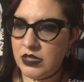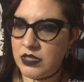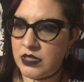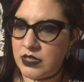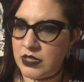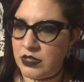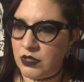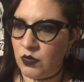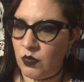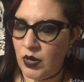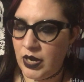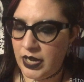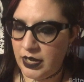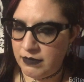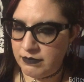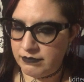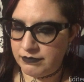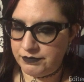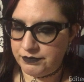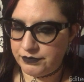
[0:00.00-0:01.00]
So,
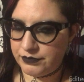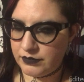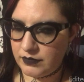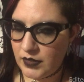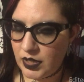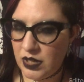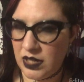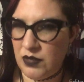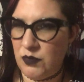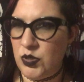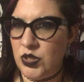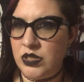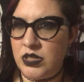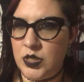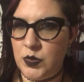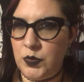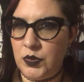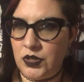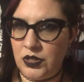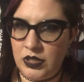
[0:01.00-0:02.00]
and we'll
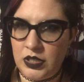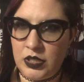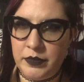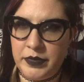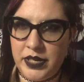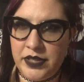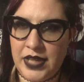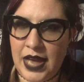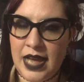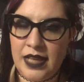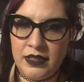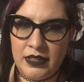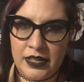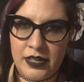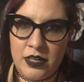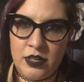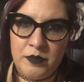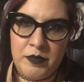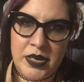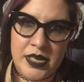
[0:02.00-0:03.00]
explore a little bit of that
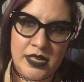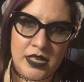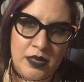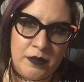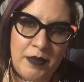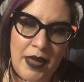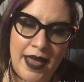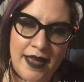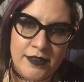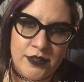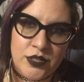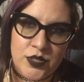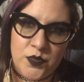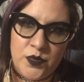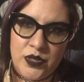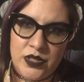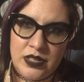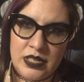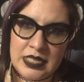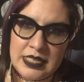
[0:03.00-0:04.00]
later, making patches
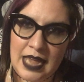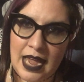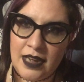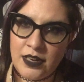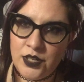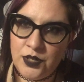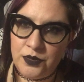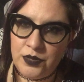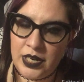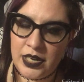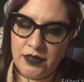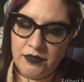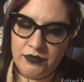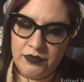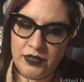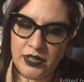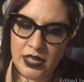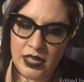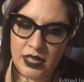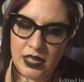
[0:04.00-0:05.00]
with X-Acto
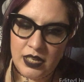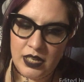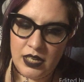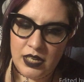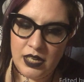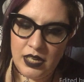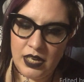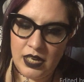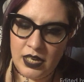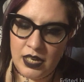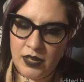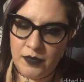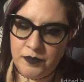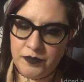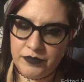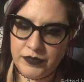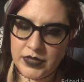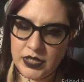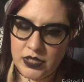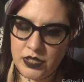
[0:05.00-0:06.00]
knife.
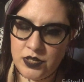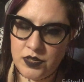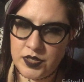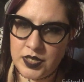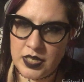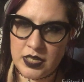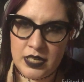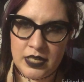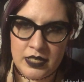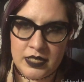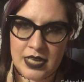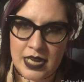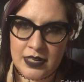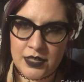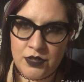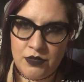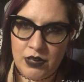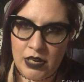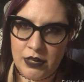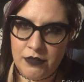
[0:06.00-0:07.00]
Using
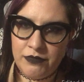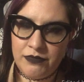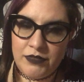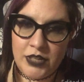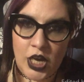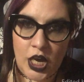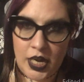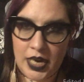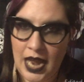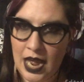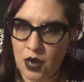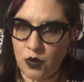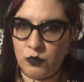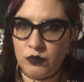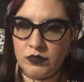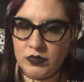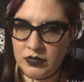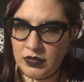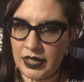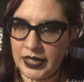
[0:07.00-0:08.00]
X-Acto knife cut out
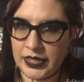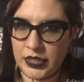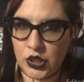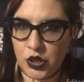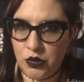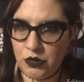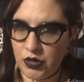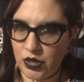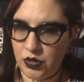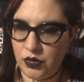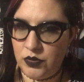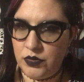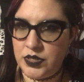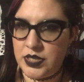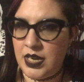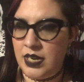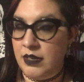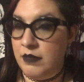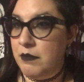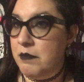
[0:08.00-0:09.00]
like
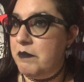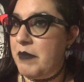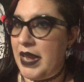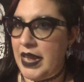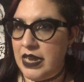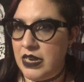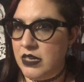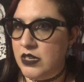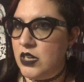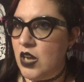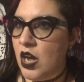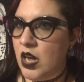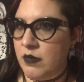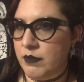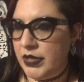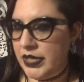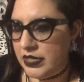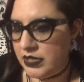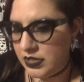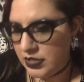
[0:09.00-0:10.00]
logos and paint on
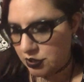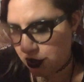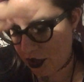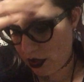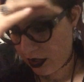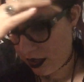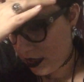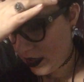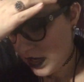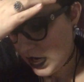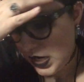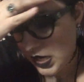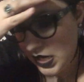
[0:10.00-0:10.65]
plain t-shirts.